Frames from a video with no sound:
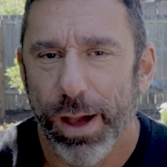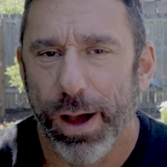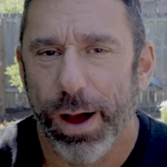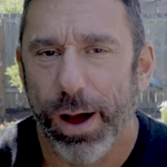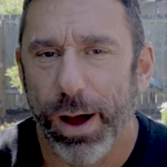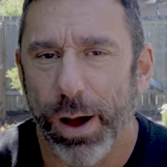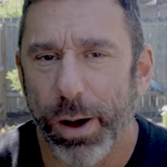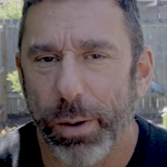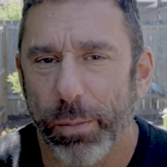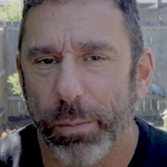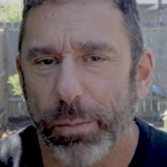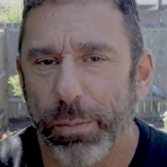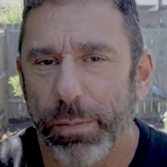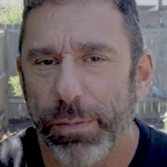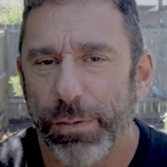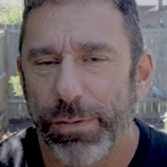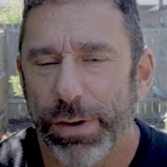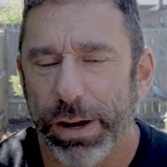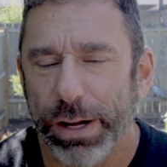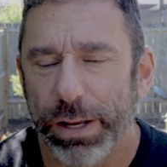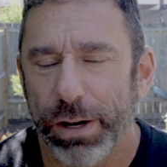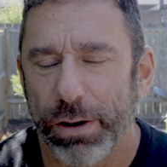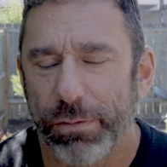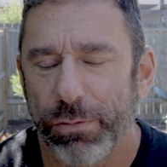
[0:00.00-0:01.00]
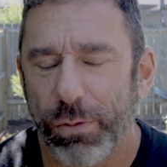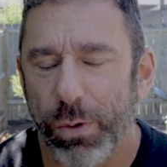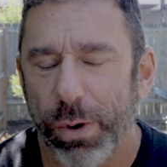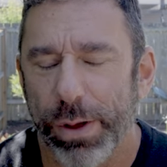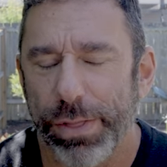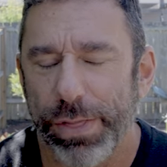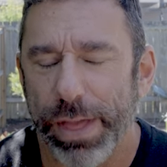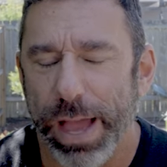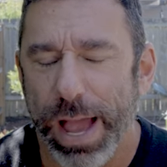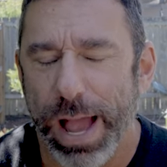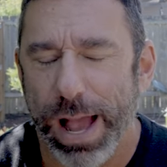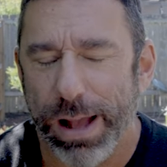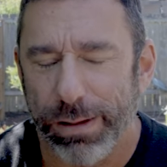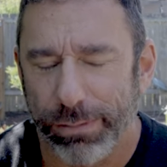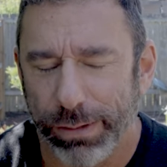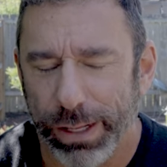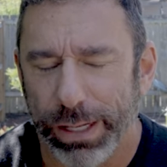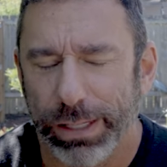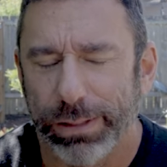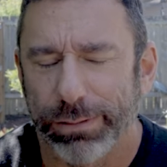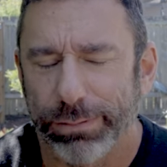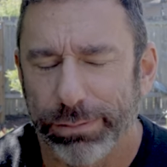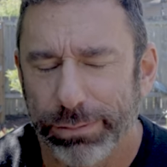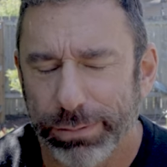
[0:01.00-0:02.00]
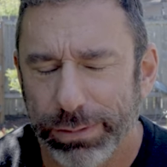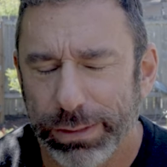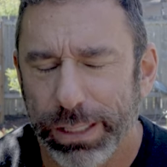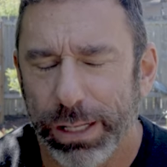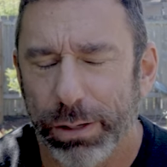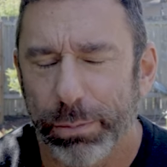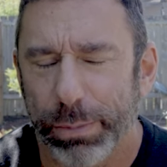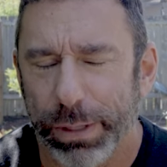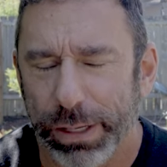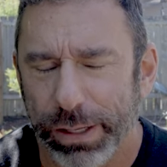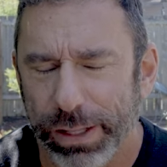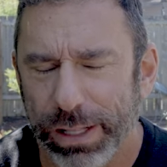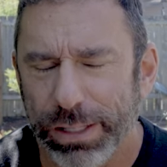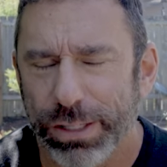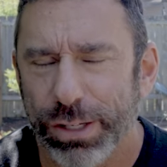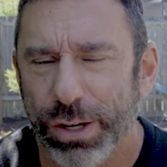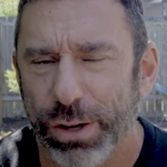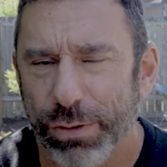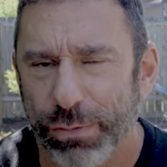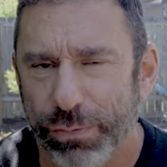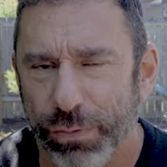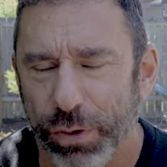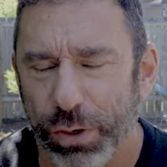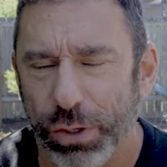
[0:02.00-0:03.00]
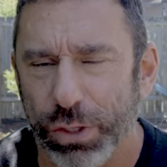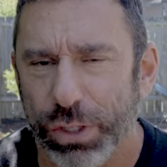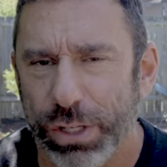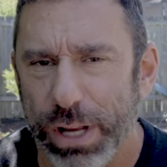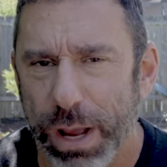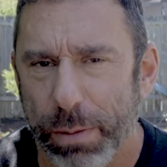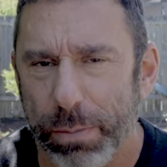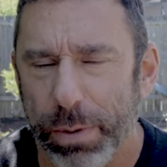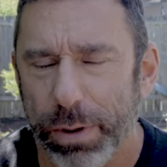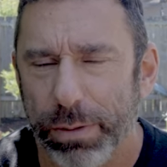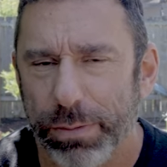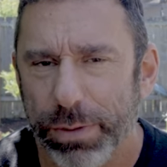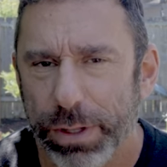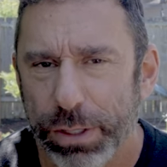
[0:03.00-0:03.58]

If I can avoid that, like, that's a good first step.